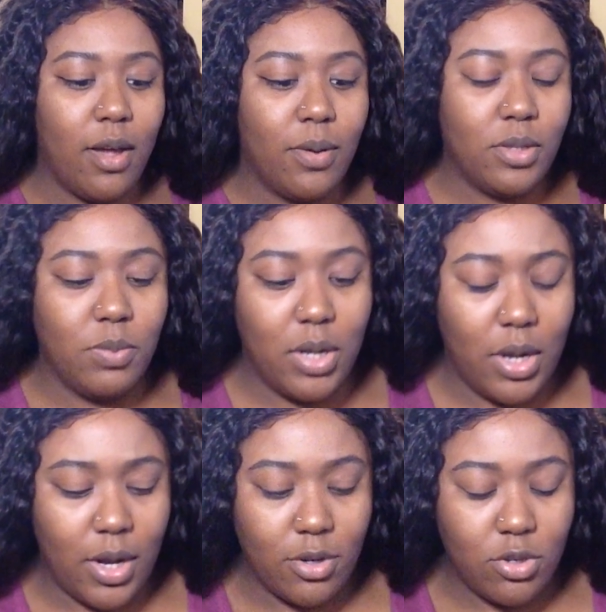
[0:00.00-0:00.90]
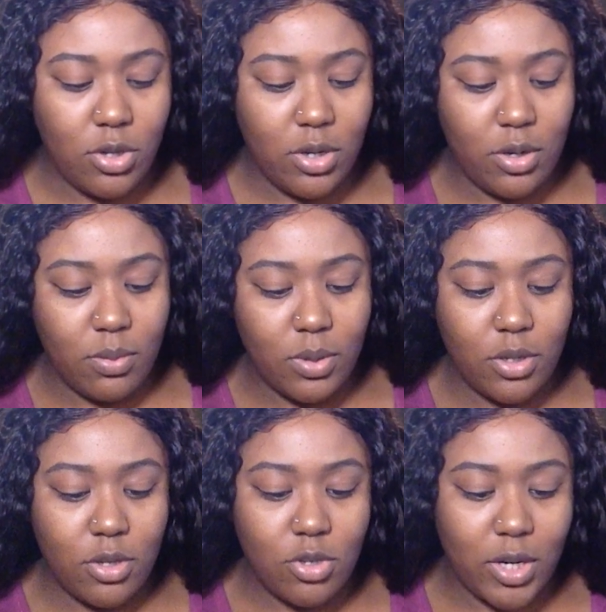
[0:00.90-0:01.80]
I was being extra and I
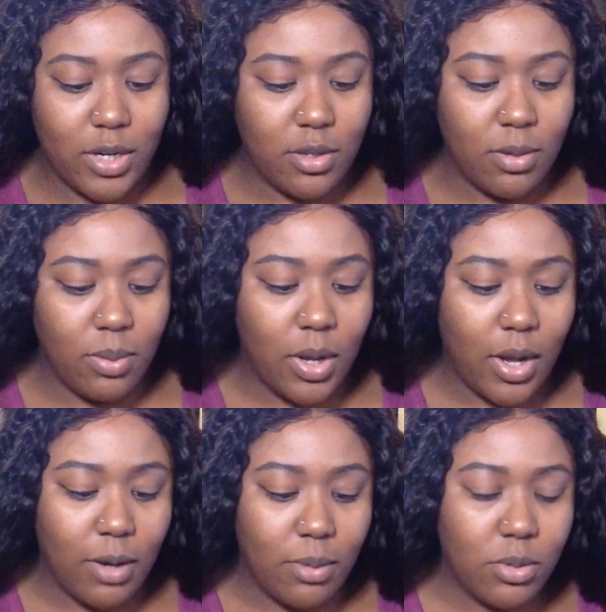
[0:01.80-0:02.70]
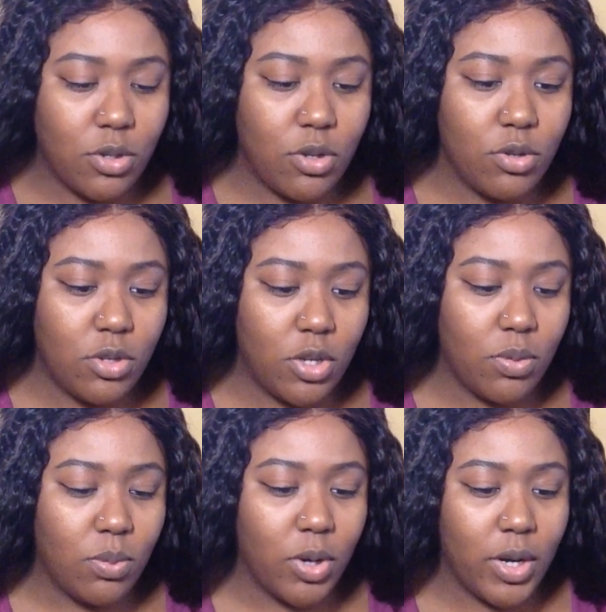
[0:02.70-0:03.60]
wanted to try something, and I'm so used
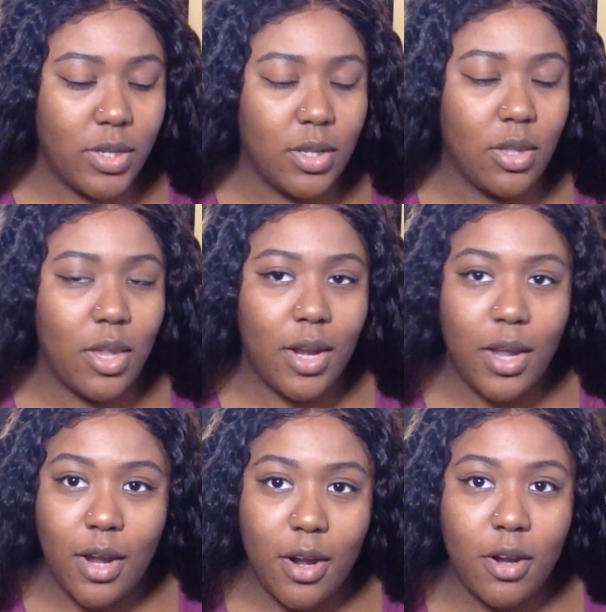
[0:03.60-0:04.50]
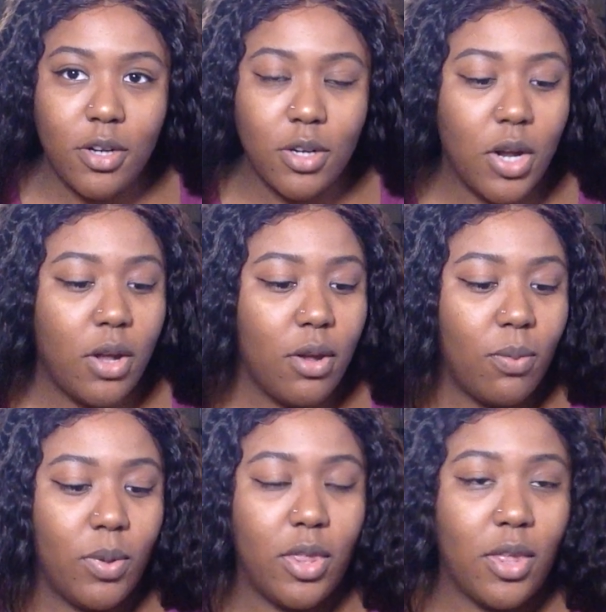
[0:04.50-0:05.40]
to wearing synthetic hair
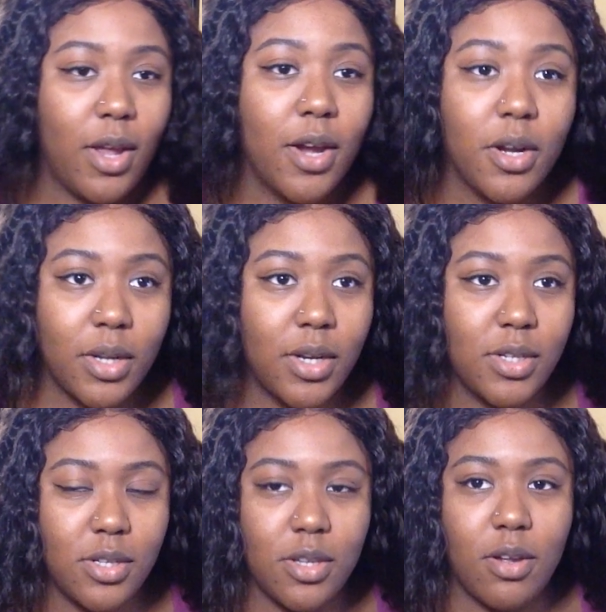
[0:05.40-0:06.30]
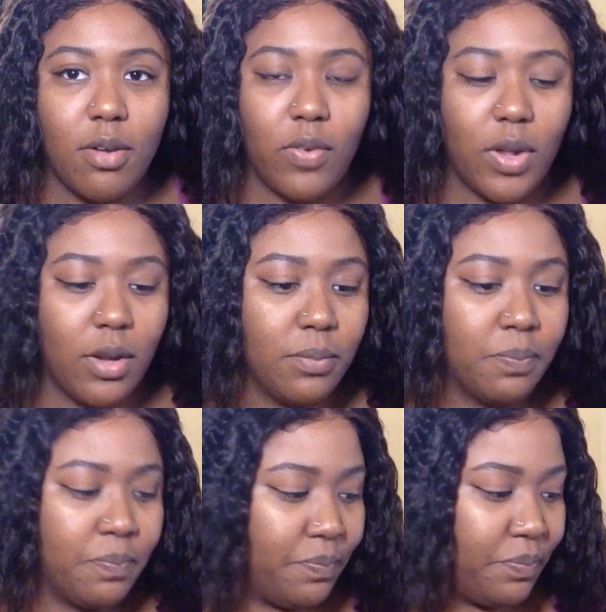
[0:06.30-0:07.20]
with the hairlines and stuff,
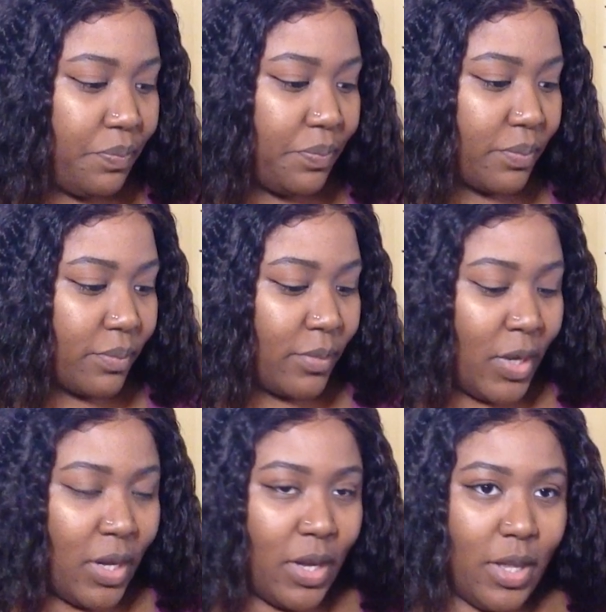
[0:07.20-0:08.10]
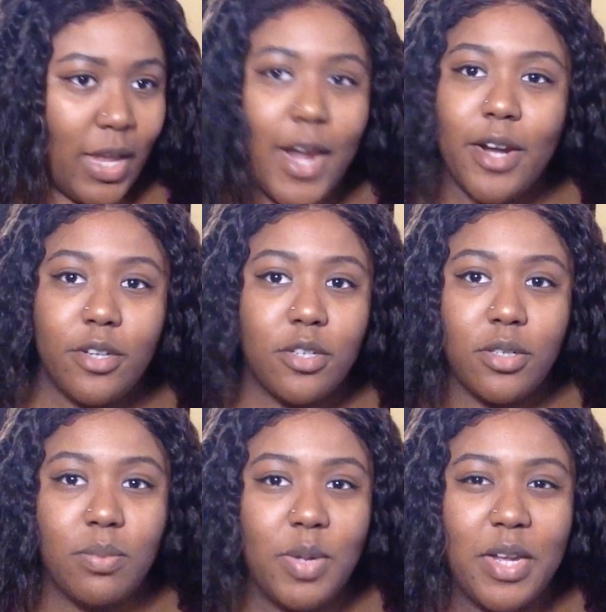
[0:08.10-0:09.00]
and the hair
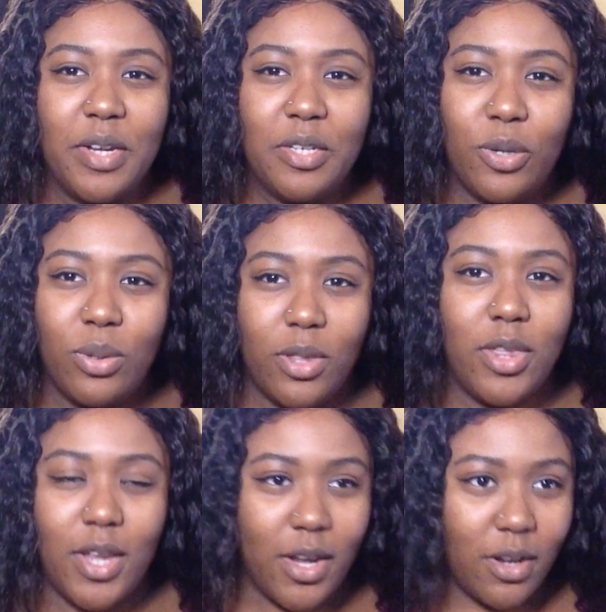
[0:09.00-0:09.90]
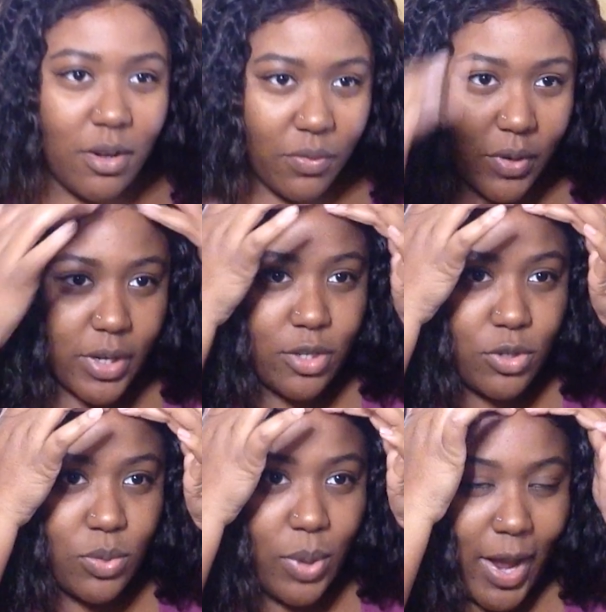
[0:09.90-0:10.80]
just being so thick in the front
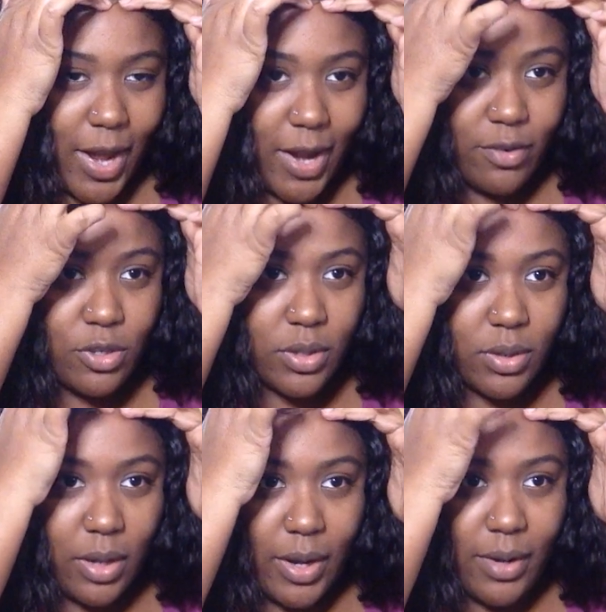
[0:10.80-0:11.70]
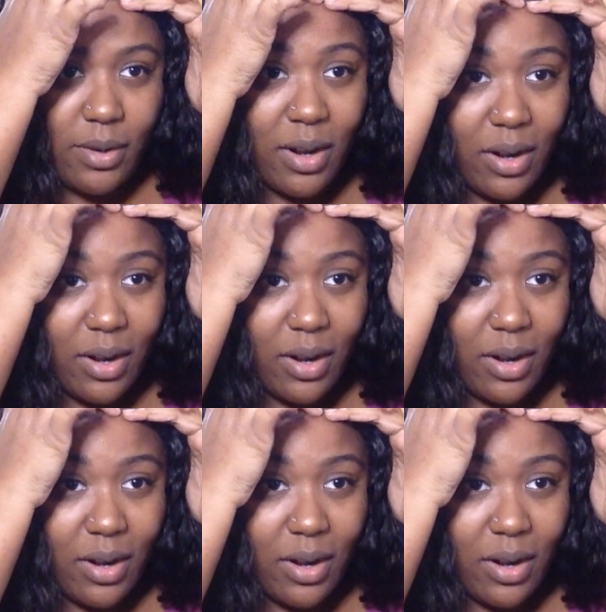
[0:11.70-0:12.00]
that you have to like